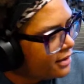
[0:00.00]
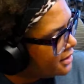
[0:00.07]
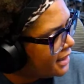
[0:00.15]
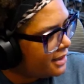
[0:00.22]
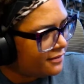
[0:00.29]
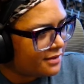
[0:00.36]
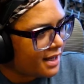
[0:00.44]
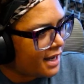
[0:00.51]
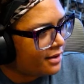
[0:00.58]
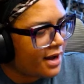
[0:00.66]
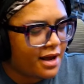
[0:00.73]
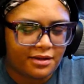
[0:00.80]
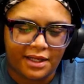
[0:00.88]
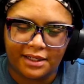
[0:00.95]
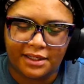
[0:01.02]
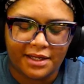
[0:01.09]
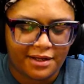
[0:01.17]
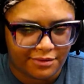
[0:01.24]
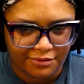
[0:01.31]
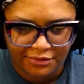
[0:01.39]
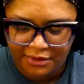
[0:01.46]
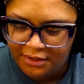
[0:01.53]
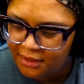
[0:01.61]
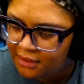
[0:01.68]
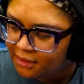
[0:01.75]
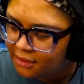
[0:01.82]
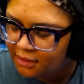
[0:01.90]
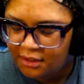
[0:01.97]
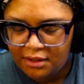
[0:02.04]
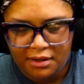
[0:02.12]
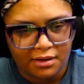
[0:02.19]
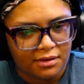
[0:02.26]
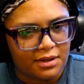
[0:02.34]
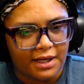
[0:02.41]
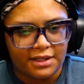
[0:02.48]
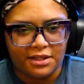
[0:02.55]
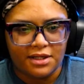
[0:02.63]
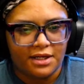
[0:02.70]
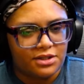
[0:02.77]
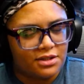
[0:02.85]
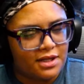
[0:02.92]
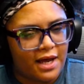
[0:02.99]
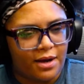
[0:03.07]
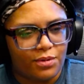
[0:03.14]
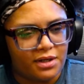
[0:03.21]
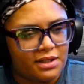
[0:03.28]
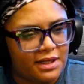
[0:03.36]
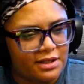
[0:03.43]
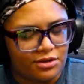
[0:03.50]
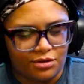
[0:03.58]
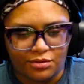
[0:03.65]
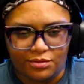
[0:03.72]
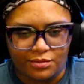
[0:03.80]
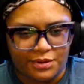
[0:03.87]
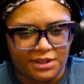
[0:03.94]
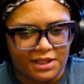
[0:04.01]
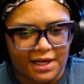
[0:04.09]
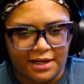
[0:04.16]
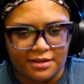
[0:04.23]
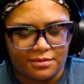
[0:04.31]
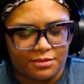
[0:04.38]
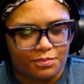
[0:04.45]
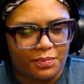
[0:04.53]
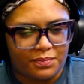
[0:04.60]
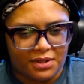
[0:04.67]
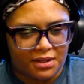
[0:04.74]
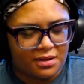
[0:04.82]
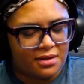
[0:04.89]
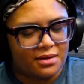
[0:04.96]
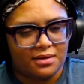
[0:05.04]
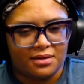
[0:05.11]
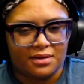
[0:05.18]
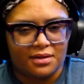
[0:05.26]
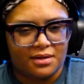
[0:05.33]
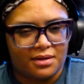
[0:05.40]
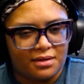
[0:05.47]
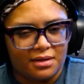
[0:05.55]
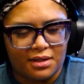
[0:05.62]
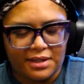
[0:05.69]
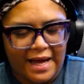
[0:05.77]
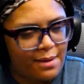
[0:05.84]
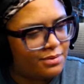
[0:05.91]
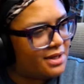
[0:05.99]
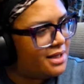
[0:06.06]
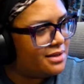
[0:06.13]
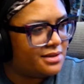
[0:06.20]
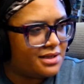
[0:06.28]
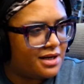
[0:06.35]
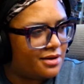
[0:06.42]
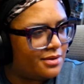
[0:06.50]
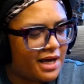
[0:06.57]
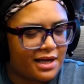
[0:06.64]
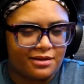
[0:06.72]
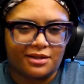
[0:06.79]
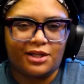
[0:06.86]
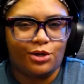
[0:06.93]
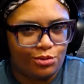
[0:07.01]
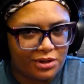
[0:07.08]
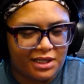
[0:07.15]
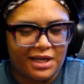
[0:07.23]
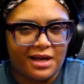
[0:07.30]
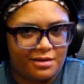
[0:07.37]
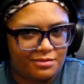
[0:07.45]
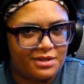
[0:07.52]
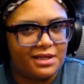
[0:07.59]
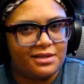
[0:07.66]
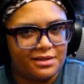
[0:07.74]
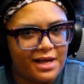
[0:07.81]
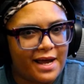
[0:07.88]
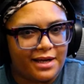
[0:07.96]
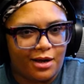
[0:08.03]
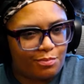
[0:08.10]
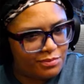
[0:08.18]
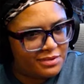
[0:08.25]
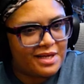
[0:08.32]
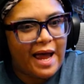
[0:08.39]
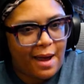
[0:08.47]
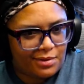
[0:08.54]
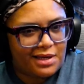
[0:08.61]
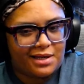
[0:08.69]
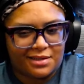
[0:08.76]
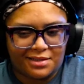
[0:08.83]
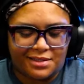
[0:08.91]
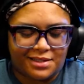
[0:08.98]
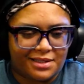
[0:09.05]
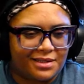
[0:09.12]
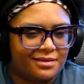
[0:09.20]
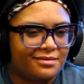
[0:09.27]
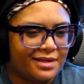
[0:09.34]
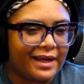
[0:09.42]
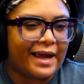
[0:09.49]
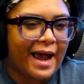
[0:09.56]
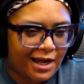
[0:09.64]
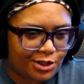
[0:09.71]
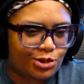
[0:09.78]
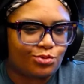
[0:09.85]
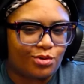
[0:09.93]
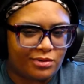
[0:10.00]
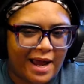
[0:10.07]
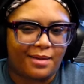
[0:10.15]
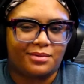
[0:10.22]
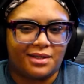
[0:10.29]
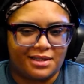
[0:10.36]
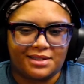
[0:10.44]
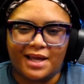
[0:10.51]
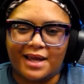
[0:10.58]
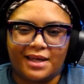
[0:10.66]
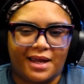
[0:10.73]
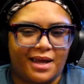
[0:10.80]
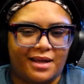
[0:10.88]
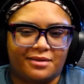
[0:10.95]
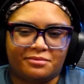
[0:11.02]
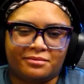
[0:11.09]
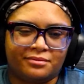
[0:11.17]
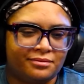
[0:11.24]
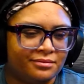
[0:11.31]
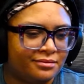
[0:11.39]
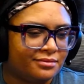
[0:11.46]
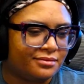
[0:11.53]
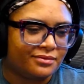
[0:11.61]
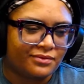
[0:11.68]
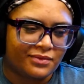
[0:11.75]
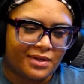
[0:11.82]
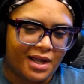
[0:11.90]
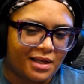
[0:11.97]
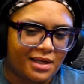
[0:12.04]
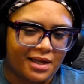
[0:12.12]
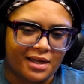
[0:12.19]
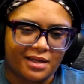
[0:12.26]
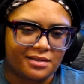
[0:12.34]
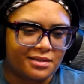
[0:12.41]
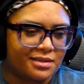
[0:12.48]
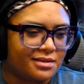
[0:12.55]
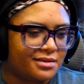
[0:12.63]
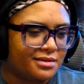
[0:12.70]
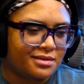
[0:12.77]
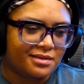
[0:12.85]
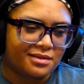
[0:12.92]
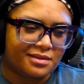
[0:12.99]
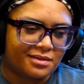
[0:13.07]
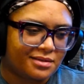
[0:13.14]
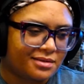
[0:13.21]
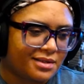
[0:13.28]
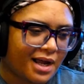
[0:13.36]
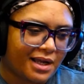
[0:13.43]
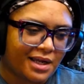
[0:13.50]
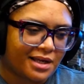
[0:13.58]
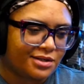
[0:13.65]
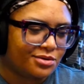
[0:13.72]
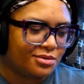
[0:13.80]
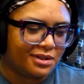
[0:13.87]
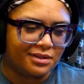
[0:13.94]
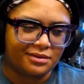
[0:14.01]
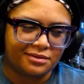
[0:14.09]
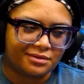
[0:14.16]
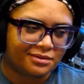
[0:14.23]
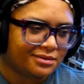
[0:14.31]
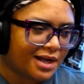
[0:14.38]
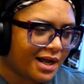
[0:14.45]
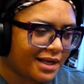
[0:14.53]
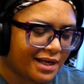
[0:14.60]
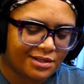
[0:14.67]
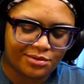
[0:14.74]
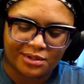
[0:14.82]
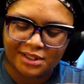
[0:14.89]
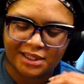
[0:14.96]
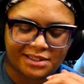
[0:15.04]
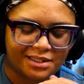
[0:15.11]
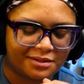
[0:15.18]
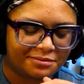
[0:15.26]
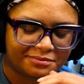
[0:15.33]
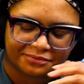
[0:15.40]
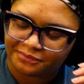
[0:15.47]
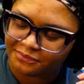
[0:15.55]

did they even, like, how did they live? Like, did they just, like, what did they do? Was it, like, napkins and a, like, literally in like, a napkins. Like, actual napkins. I can't do it. Listen,